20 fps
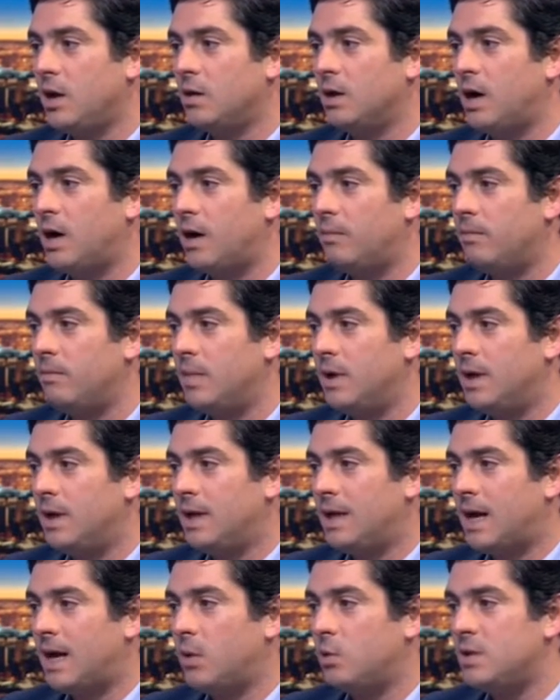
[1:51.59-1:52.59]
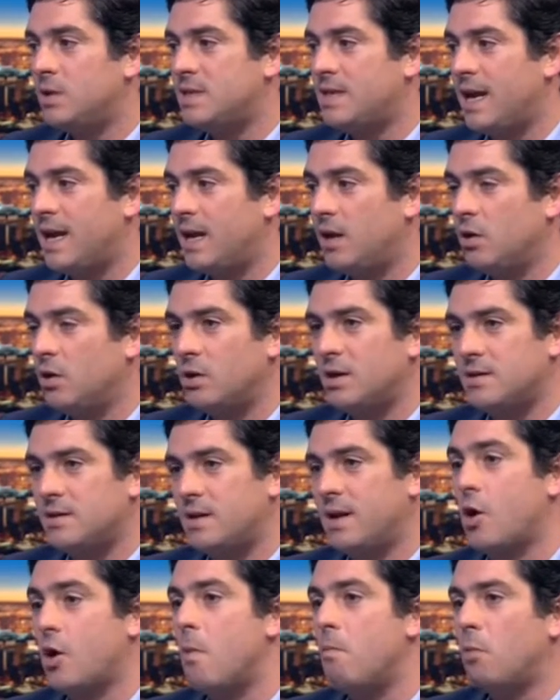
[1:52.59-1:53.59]
I would say, not
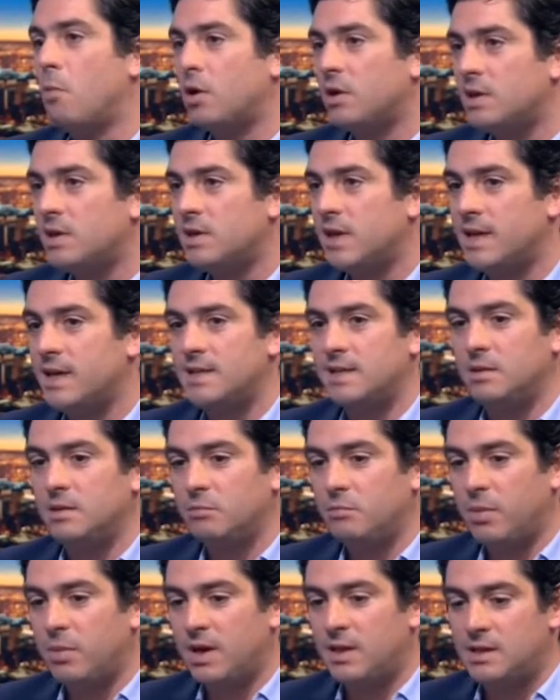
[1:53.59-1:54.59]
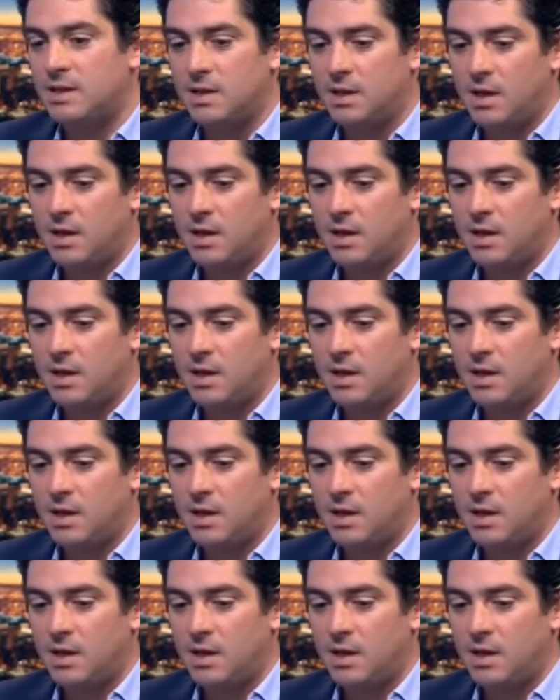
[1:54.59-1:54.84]
necessarily commoditizing, but